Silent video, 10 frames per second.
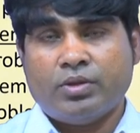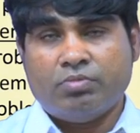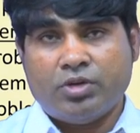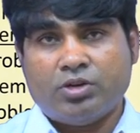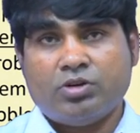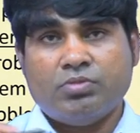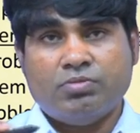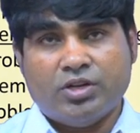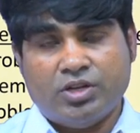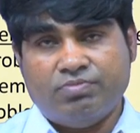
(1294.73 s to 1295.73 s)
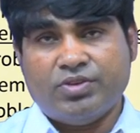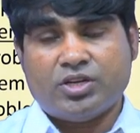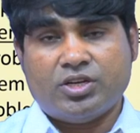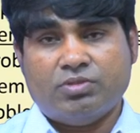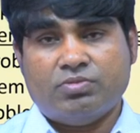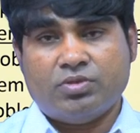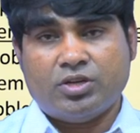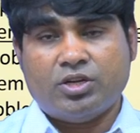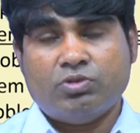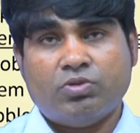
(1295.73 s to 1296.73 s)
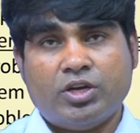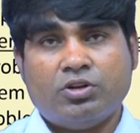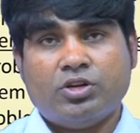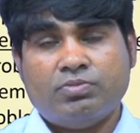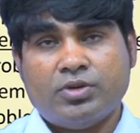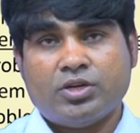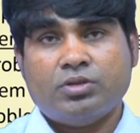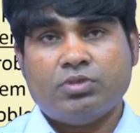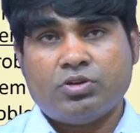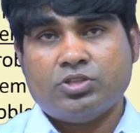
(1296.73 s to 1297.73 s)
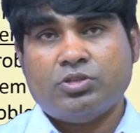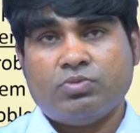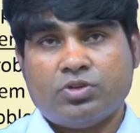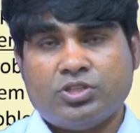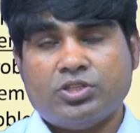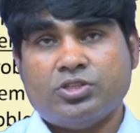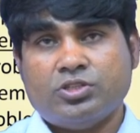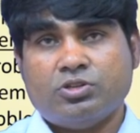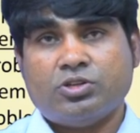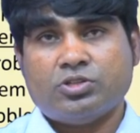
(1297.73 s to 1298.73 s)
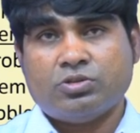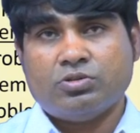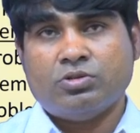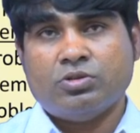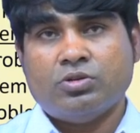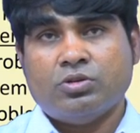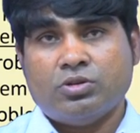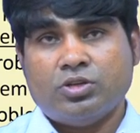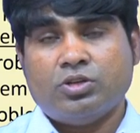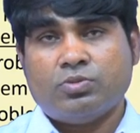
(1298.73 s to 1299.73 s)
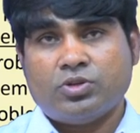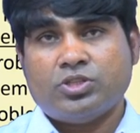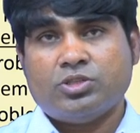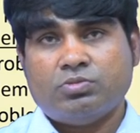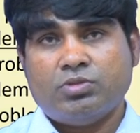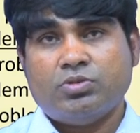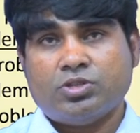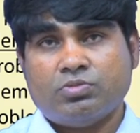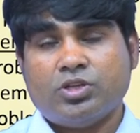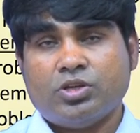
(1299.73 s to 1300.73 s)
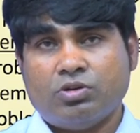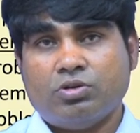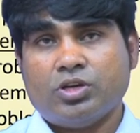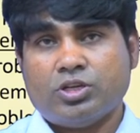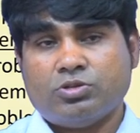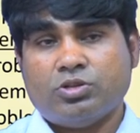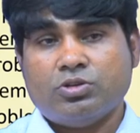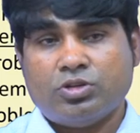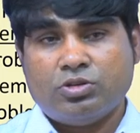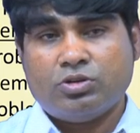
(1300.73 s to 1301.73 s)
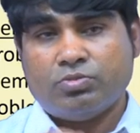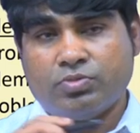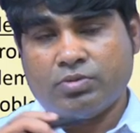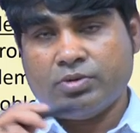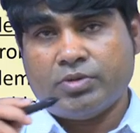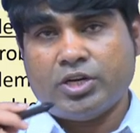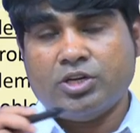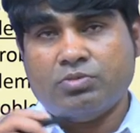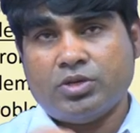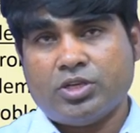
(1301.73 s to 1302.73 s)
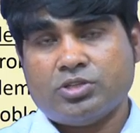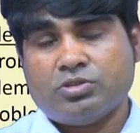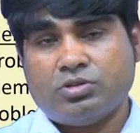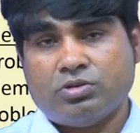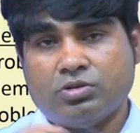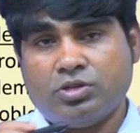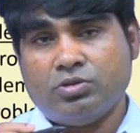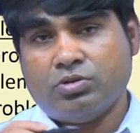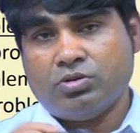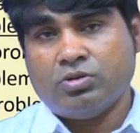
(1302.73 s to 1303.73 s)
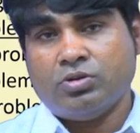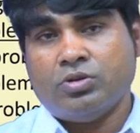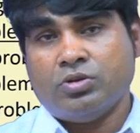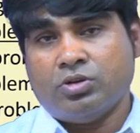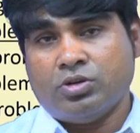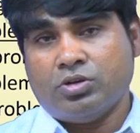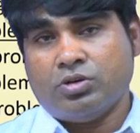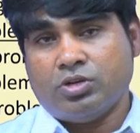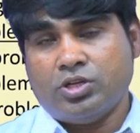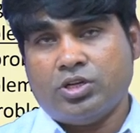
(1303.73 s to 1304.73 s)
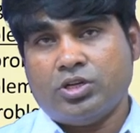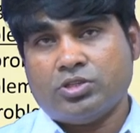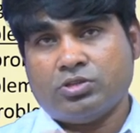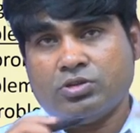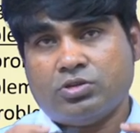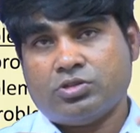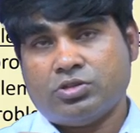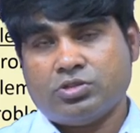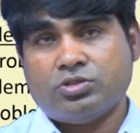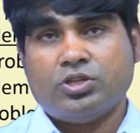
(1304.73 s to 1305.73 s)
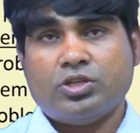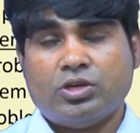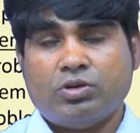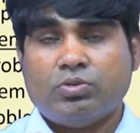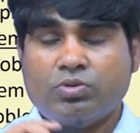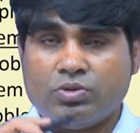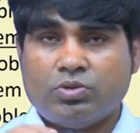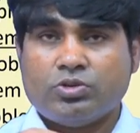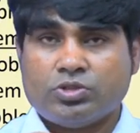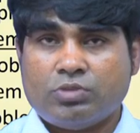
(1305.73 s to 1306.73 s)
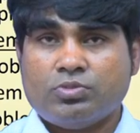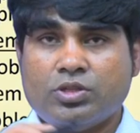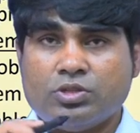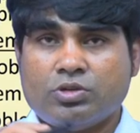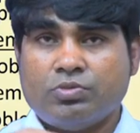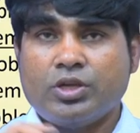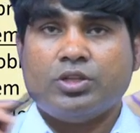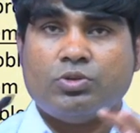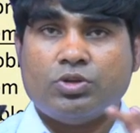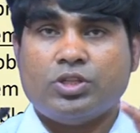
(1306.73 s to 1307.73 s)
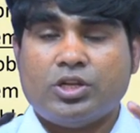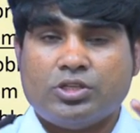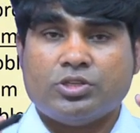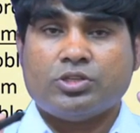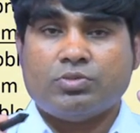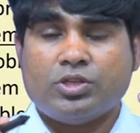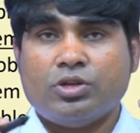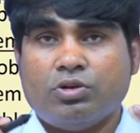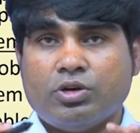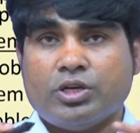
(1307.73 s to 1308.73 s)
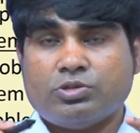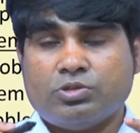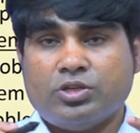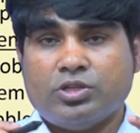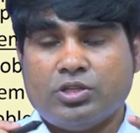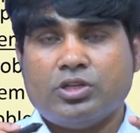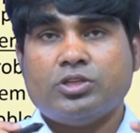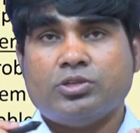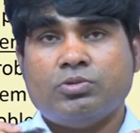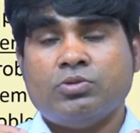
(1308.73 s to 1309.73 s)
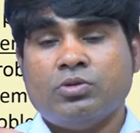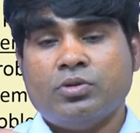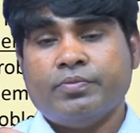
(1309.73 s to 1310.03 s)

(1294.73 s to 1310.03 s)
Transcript: very effective. And why not effective? Because the process is not so, your process may be something wrong actually, or your problem identification or orientation or structuring, or somewhere there is something wrong actually. That is how